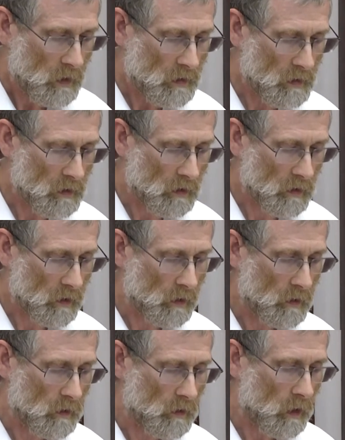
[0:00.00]
is,
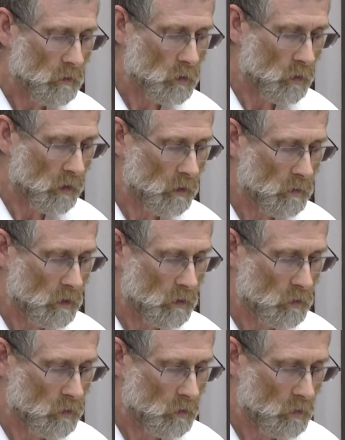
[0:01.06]
I would also
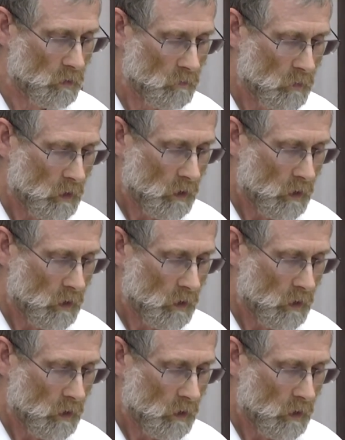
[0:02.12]
argue,